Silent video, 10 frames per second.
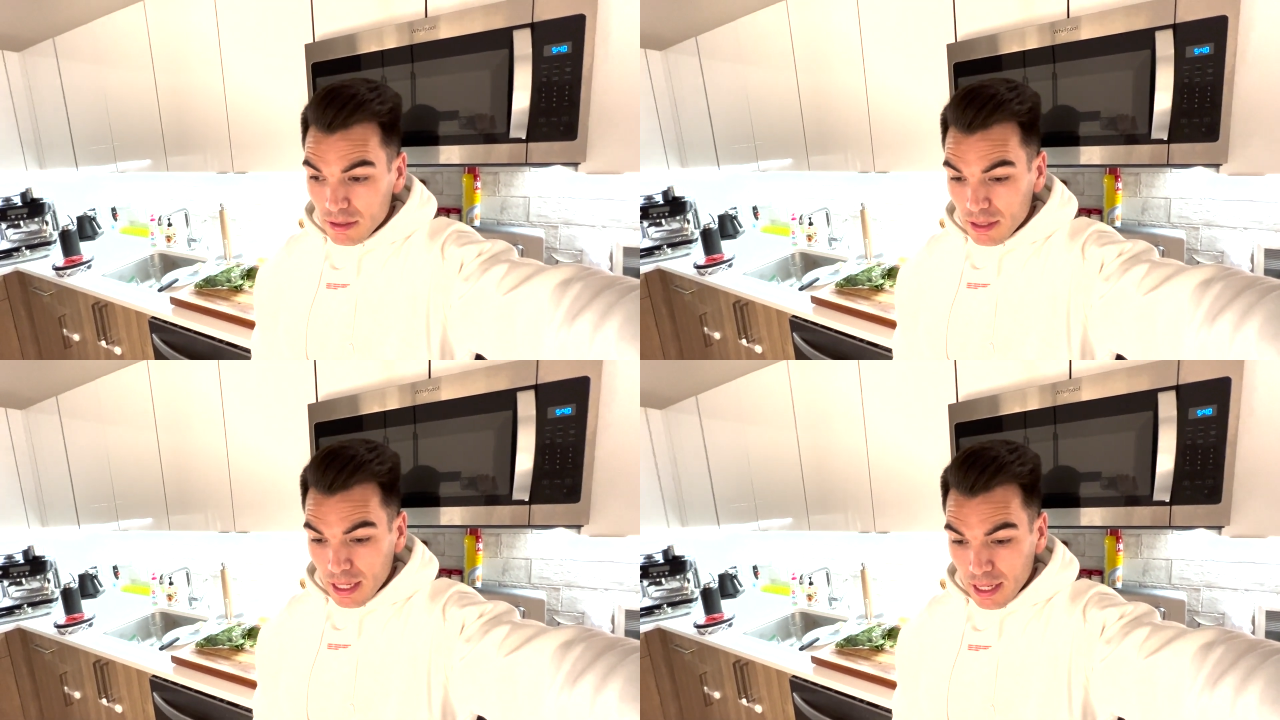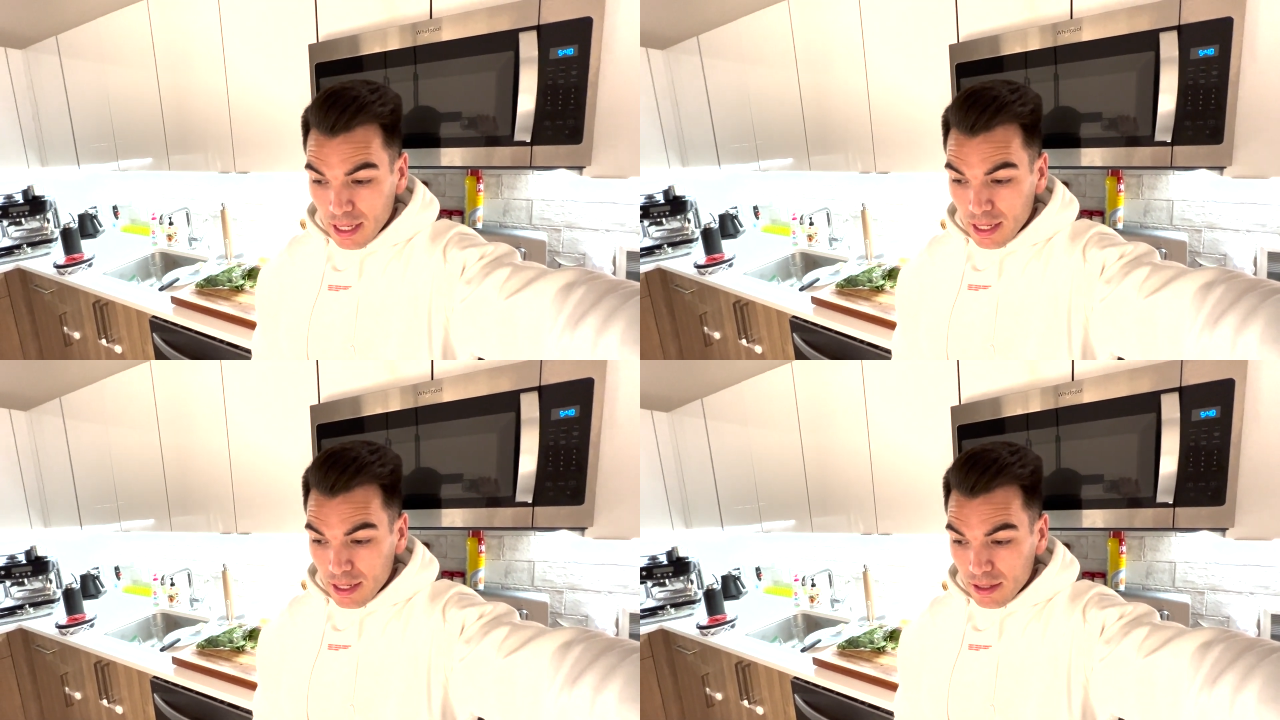
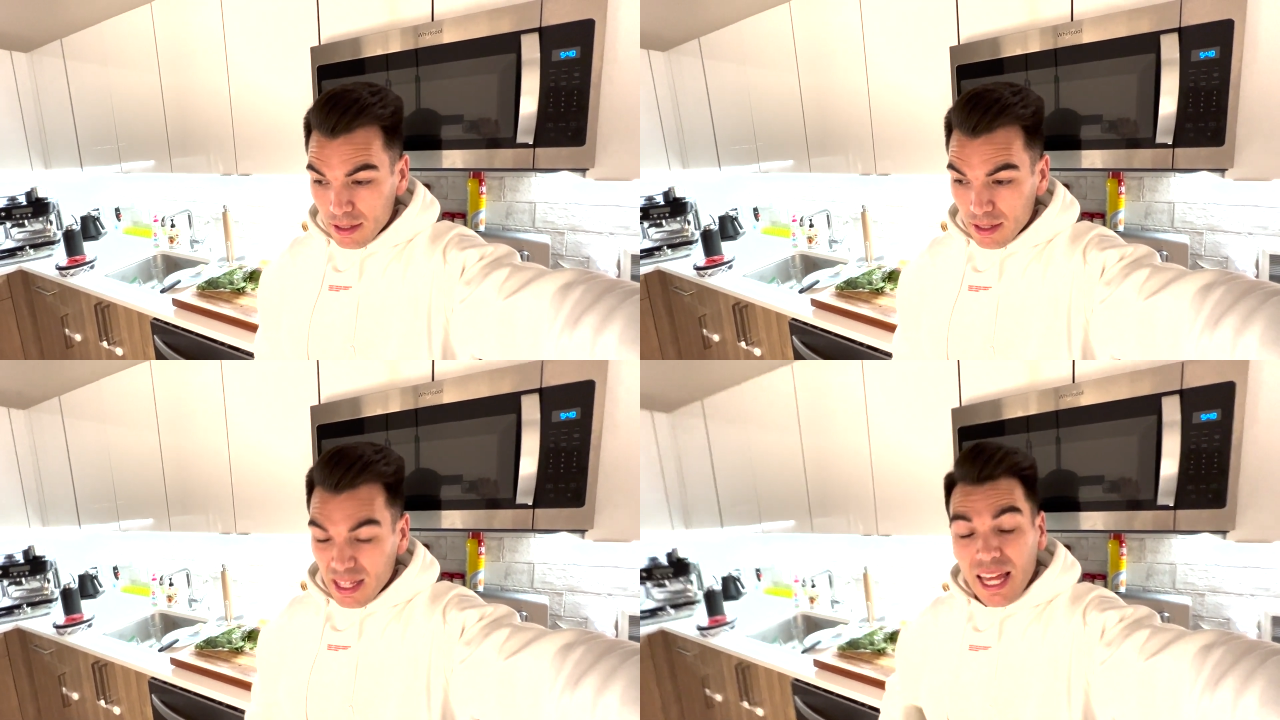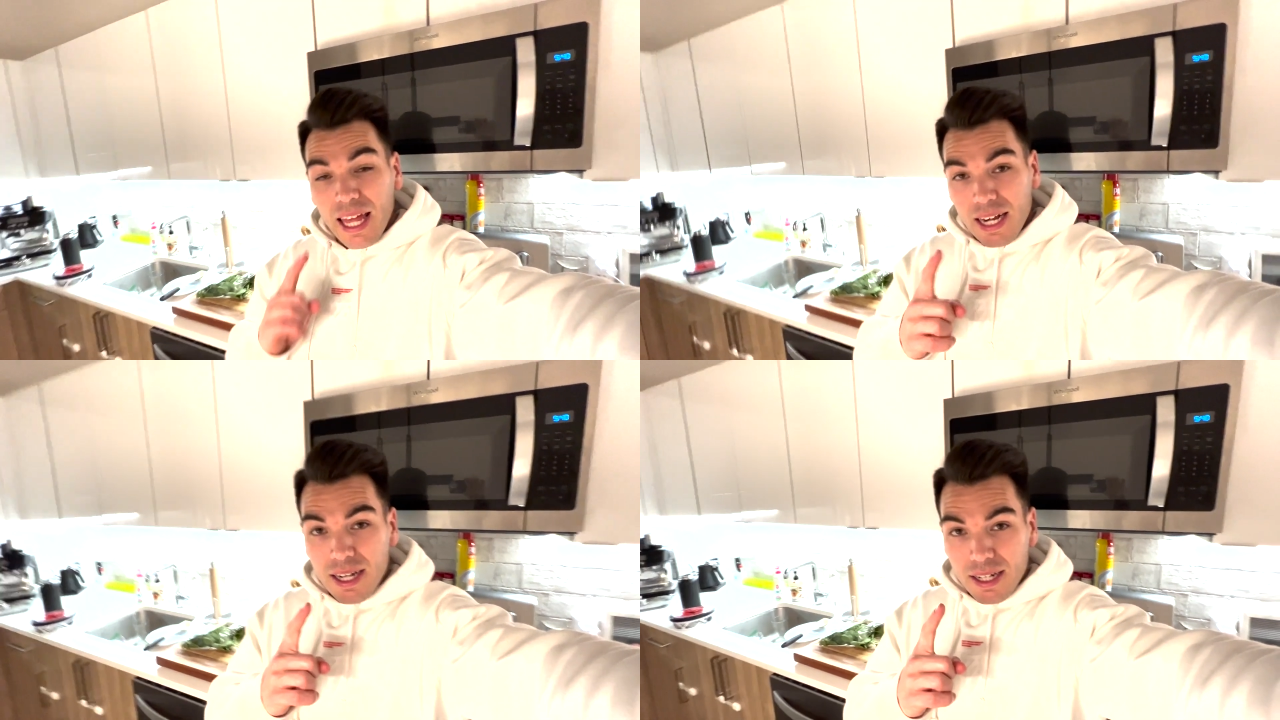and
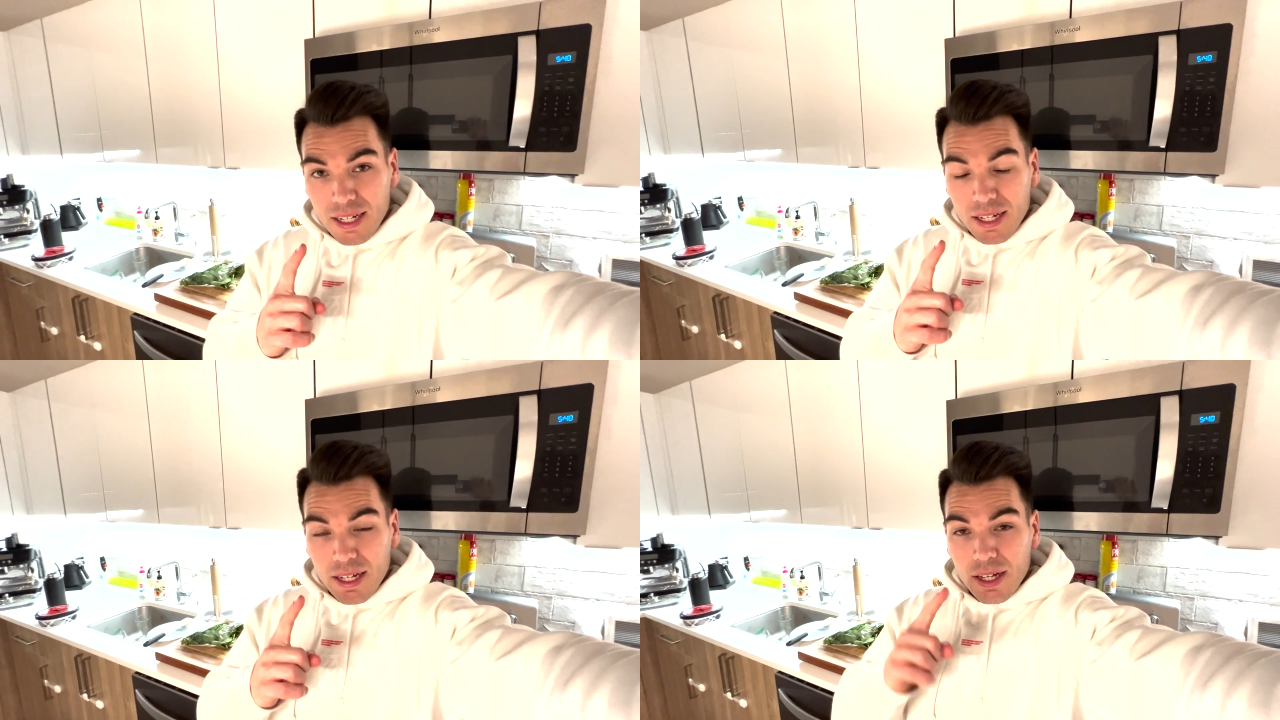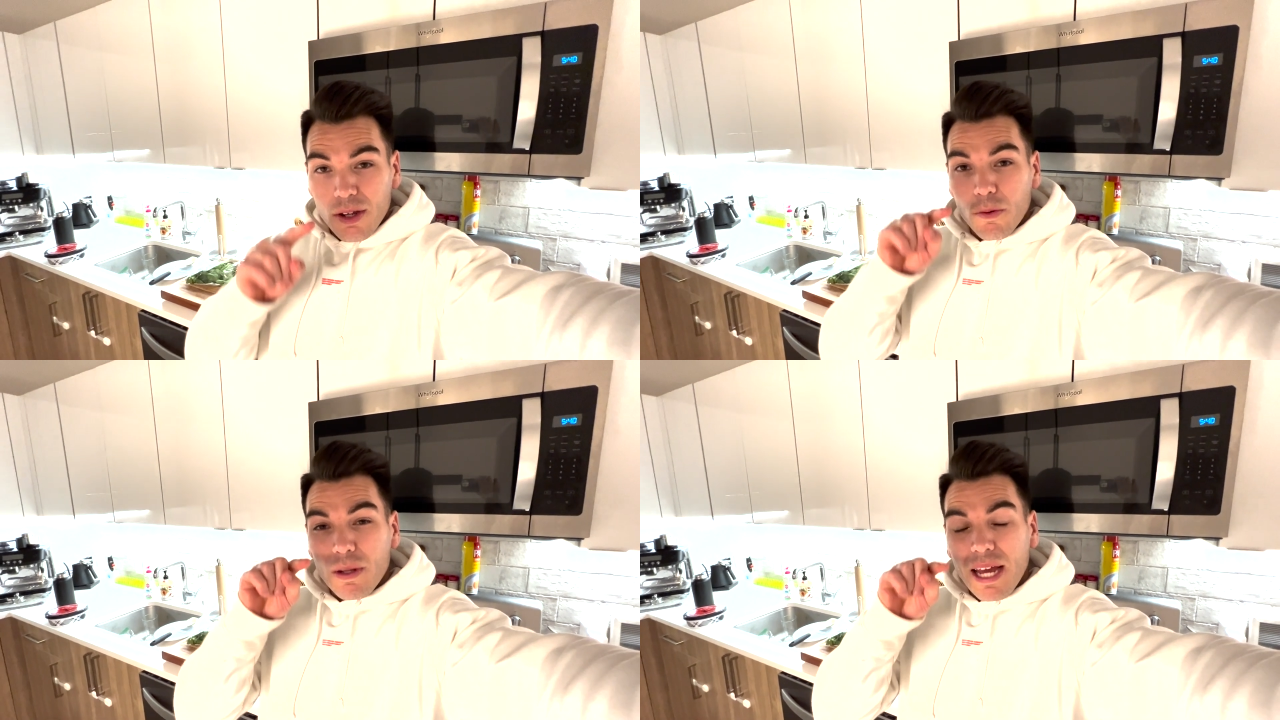then
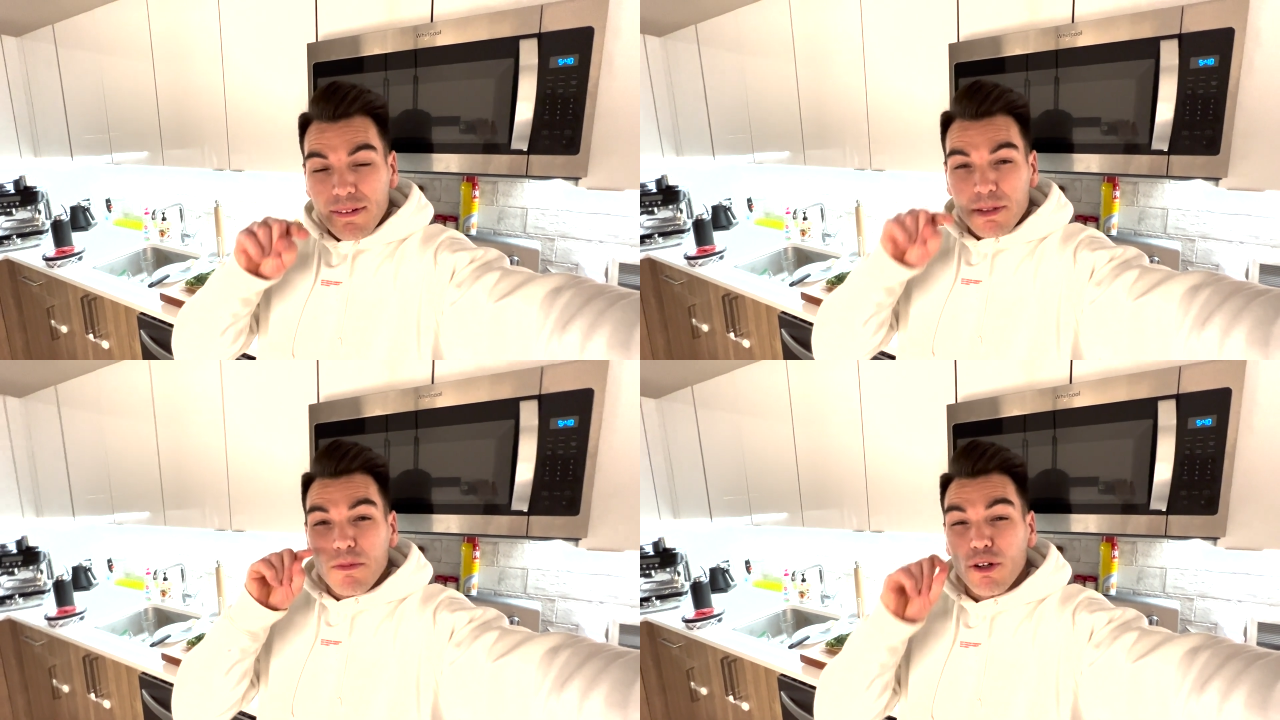we have some